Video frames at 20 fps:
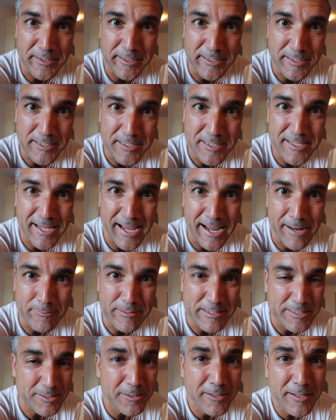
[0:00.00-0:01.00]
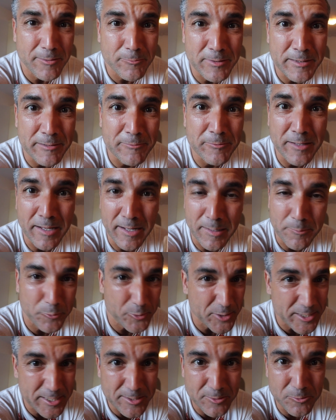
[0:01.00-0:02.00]
kids. And we started when they were like a
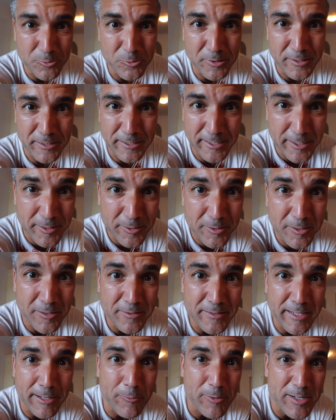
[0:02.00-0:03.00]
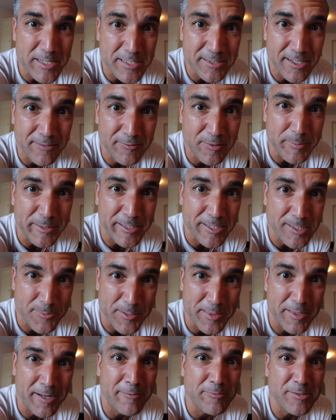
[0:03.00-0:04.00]
preschool and a kindergarten. They always loved it because we
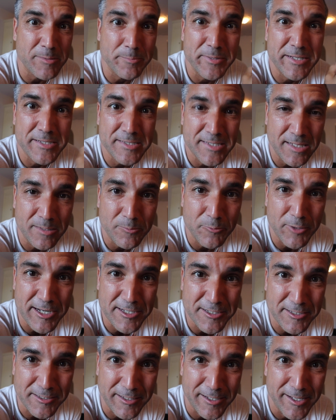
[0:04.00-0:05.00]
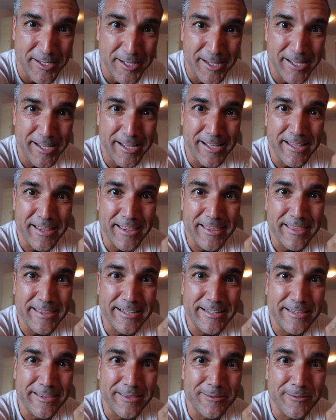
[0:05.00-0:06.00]
thought it was a big celebration.
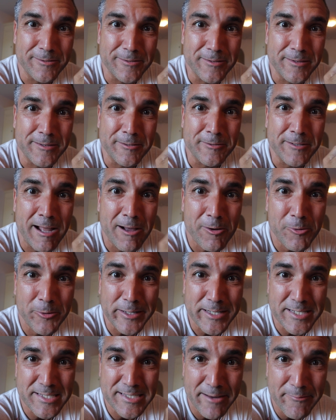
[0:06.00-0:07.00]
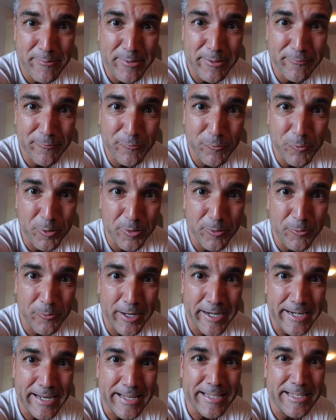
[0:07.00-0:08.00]
They're now going to seventh and fourth
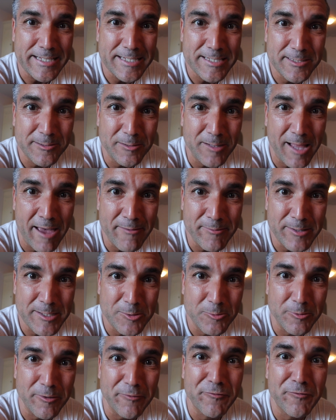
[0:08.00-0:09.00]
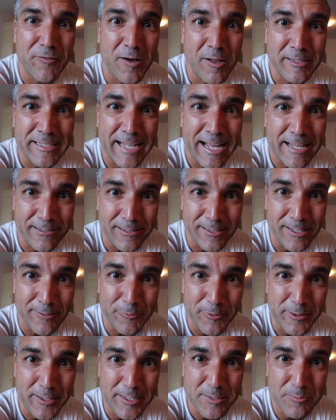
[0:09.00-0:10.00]
grade and they still haven't sort of fallen out of love
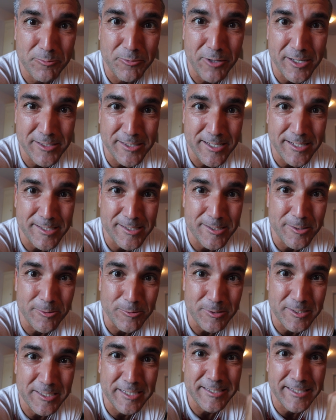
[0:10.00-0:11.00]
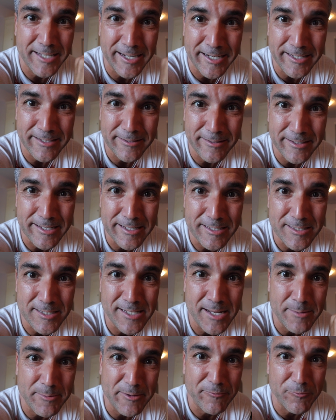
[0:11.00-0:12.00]
with this process. So tonight is the
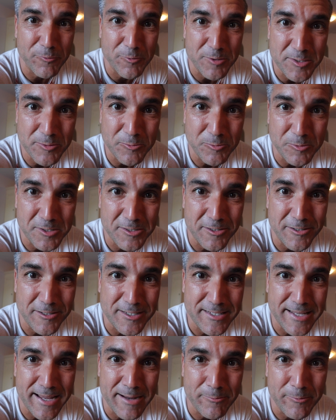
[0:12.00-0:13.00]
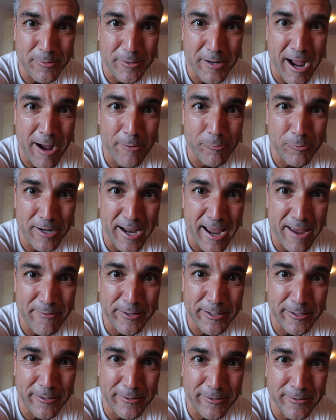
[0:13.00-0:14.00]
night before school starts and we're, ha we're
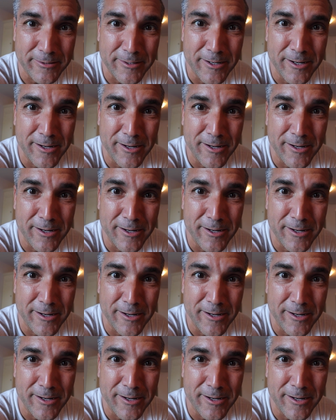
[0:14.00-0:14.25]
having our